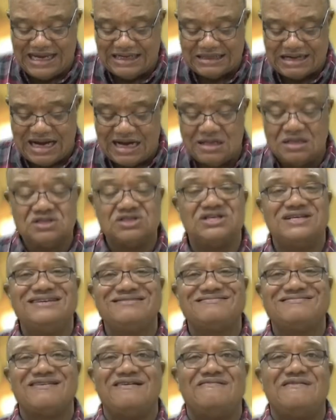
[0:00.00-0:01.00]

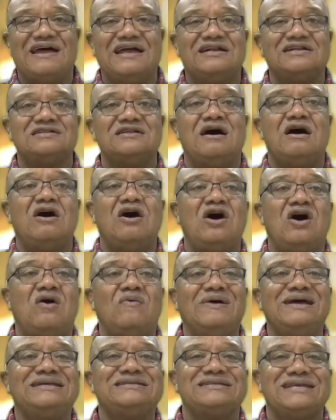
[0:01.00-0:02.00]
acknowledges that it's not
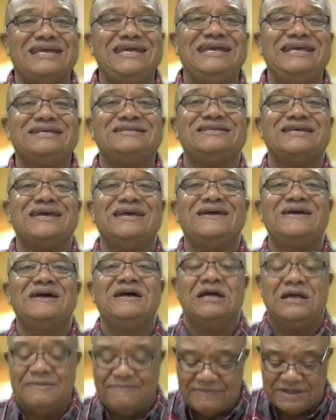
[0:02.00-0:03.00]
always easy,
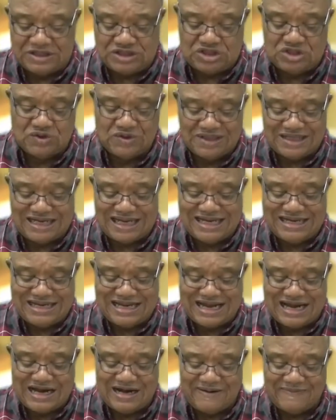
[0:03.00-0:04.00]
but do it
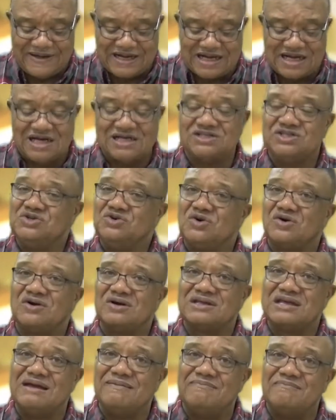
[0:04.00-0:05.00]
anyhow because you're
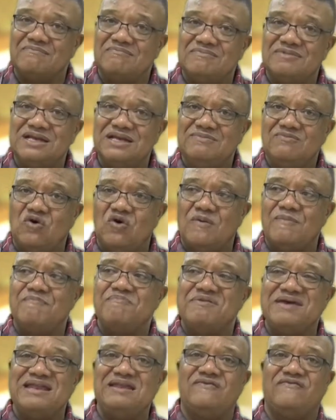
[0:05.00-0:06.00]
going to get many more
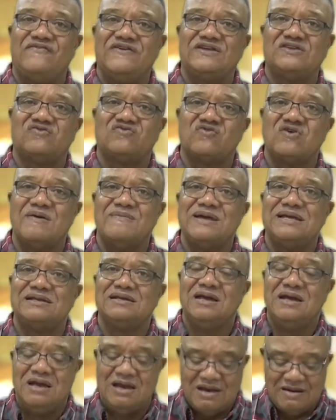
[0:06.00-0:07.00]
benefits from
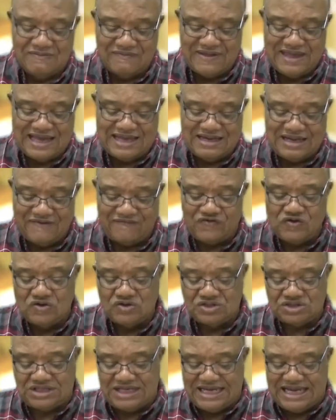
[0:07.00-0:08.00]
it than if
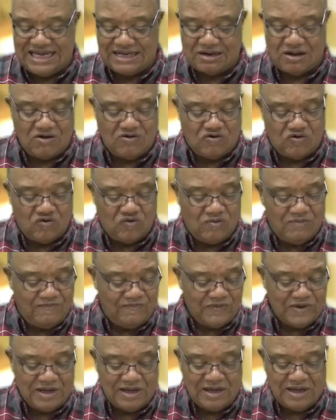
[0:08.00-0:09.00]
you stay at
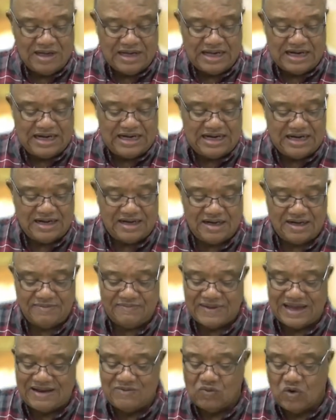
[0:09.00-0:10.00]
home
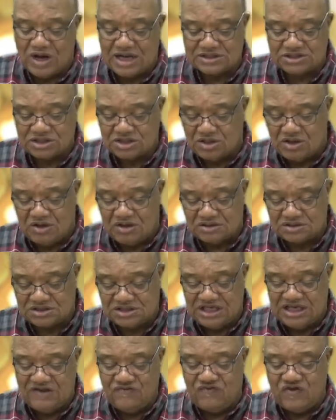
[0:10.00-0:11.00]
and watch it on
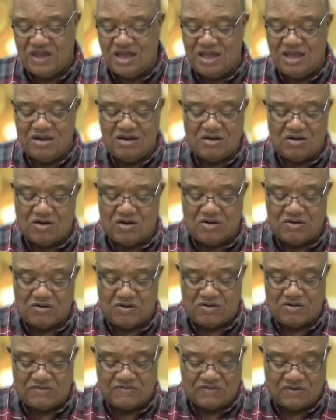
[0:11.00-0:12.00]
TV
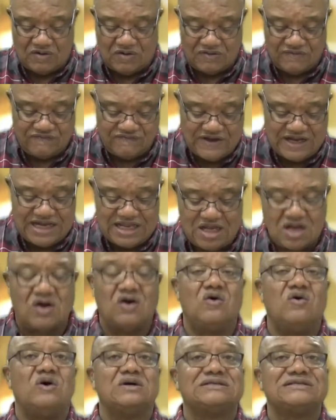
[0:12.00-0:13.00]
or on
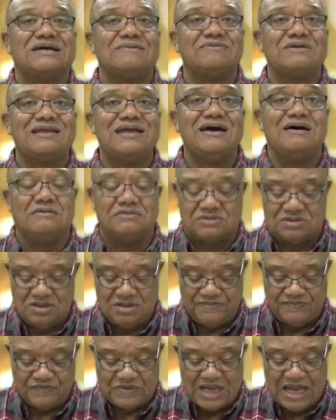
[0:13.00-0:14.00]
video or something else.
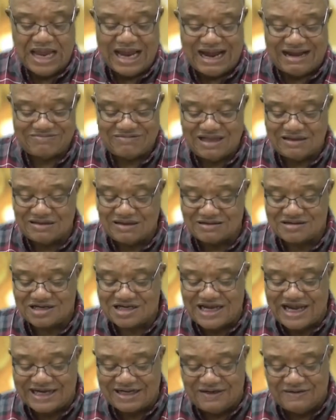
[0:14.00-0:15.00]
I think the
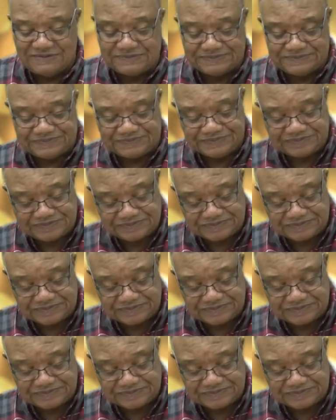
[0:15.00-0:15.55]
second